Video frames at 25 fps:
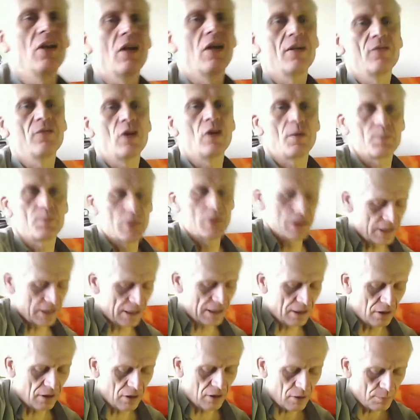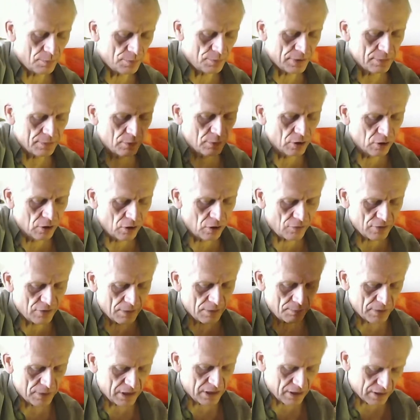of options, and a lot of people love
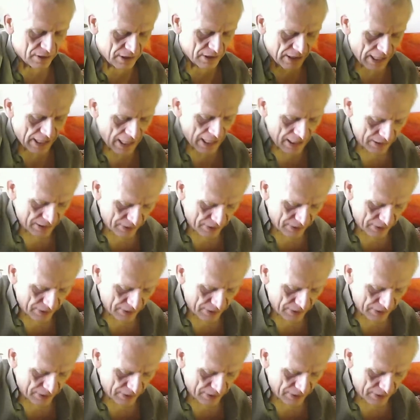it because it has,